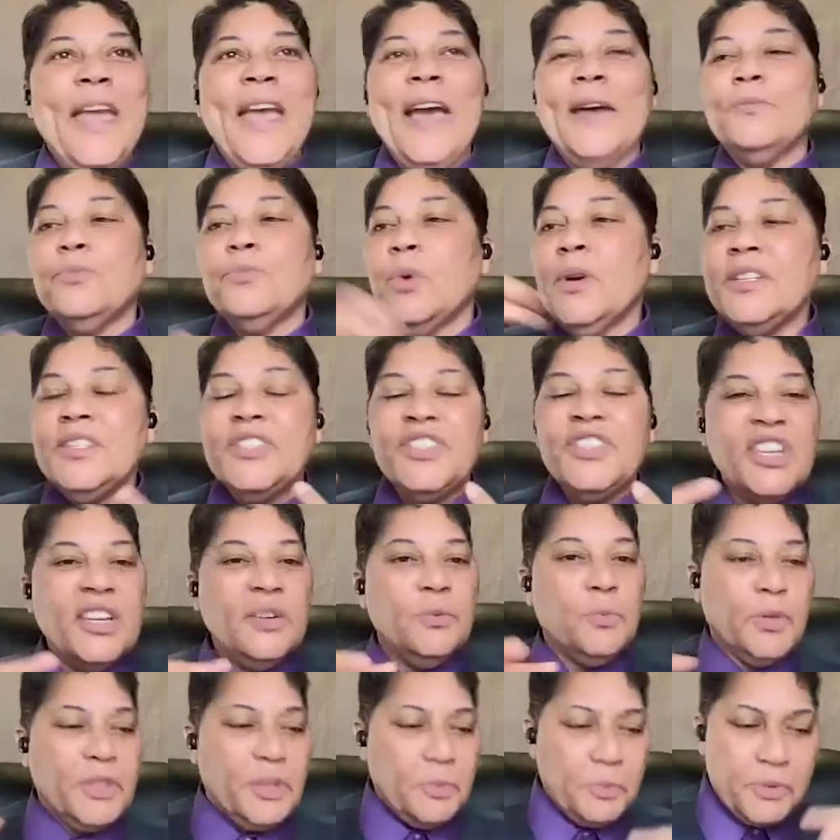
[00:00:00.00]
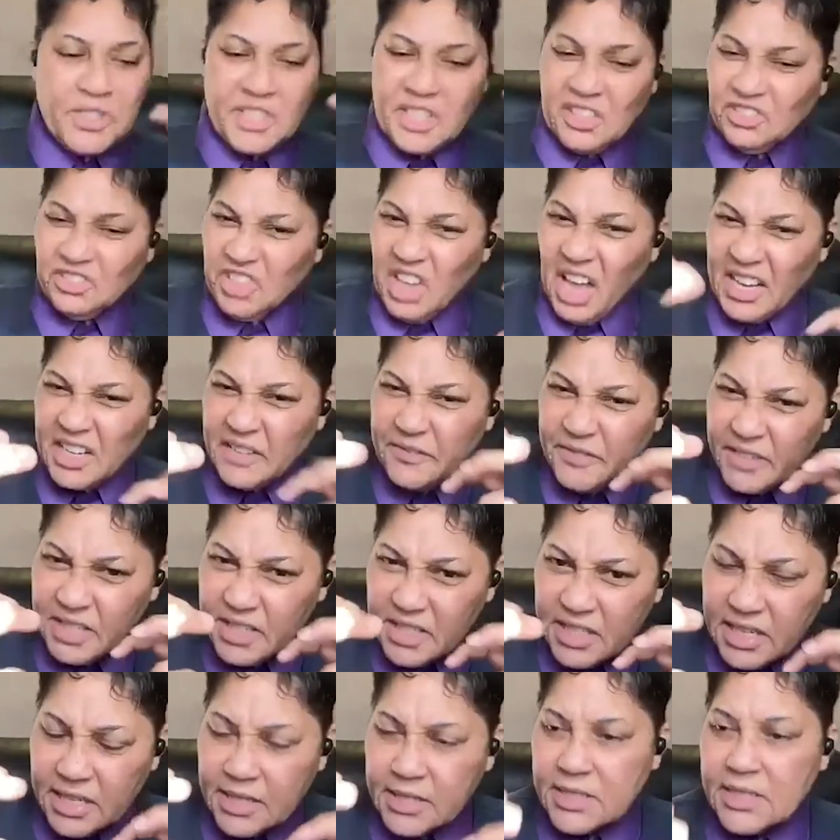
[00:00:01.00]
we had one scene where there was a lot of
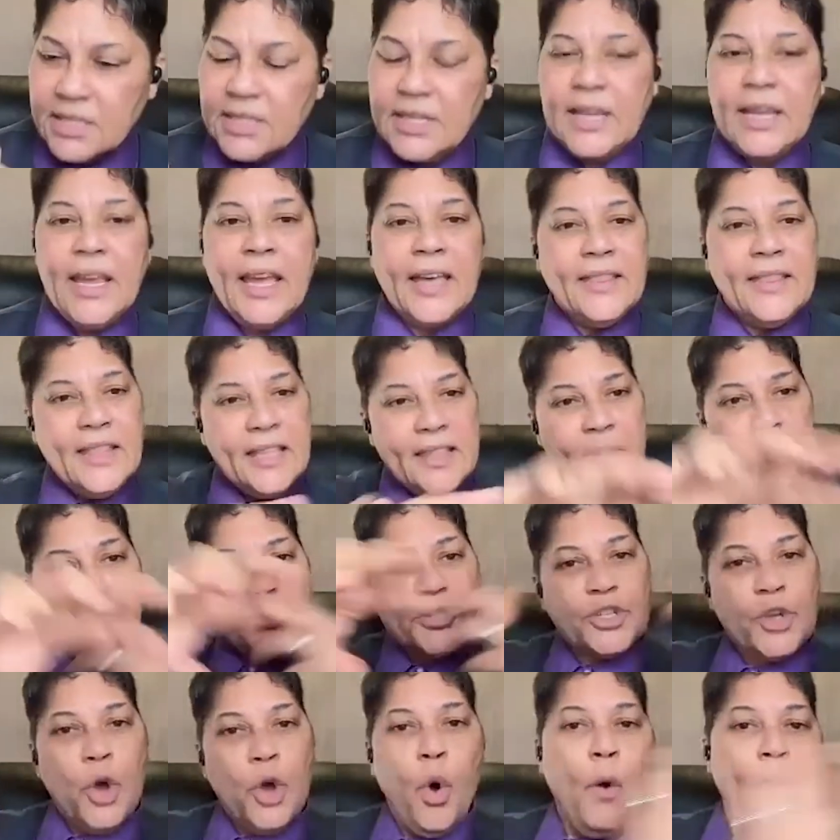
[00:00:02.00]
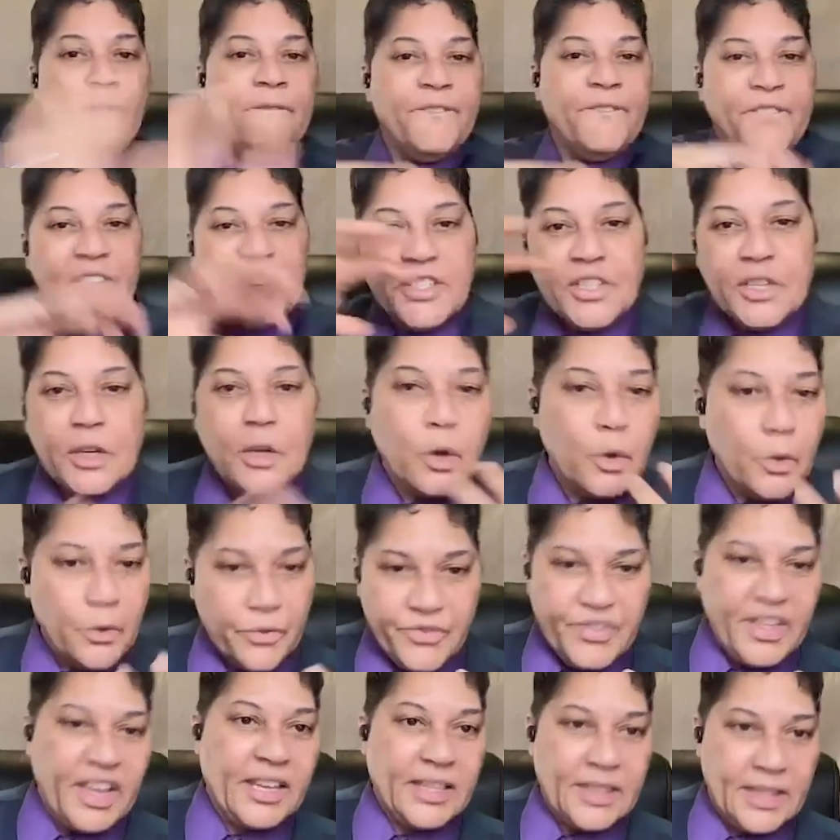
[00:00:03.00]
intensity, and then there was a whole physical
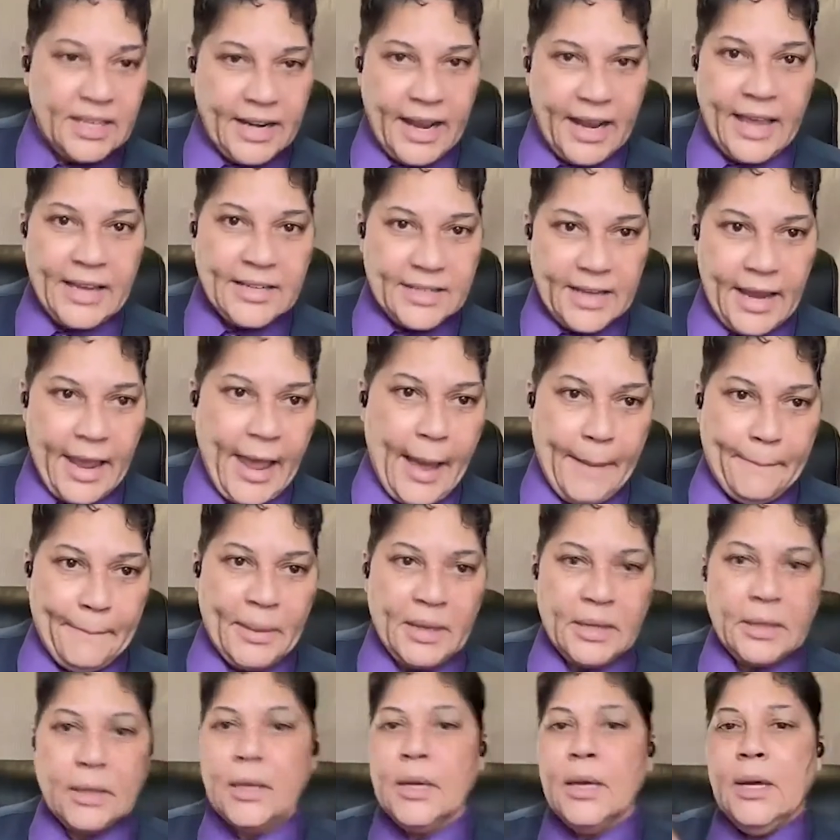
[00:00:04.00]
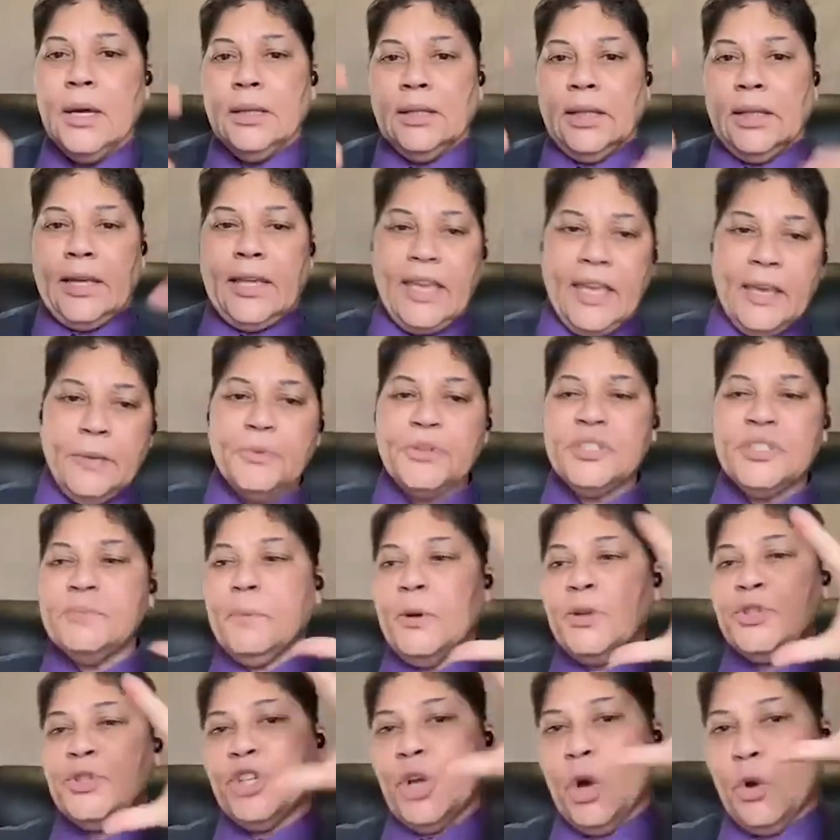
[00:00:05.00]
thing that had to happen. Like he was
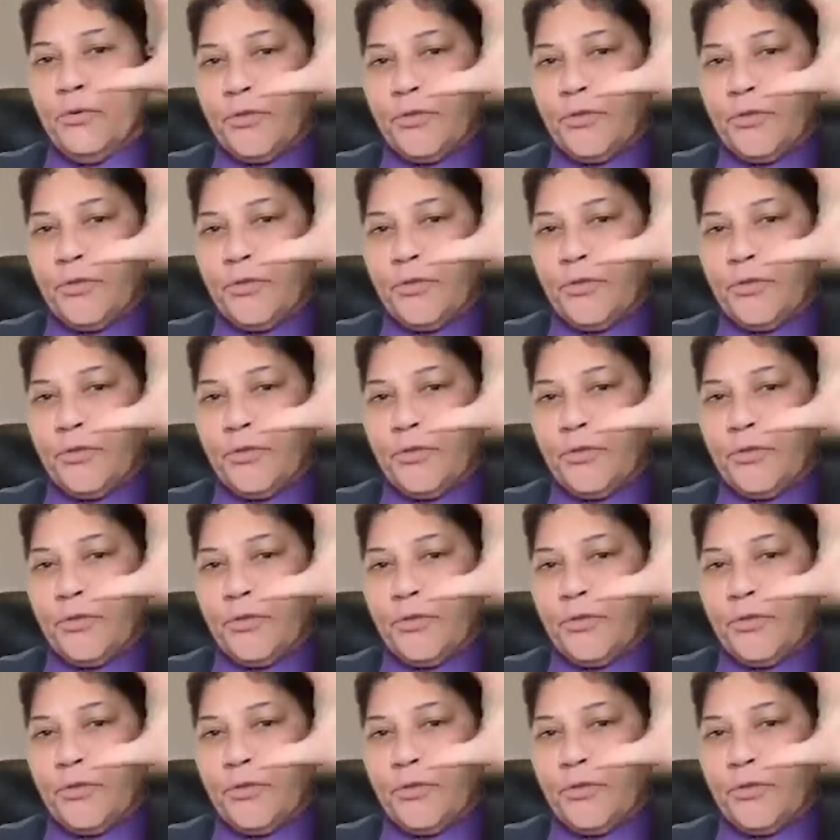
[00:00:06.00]
supposed to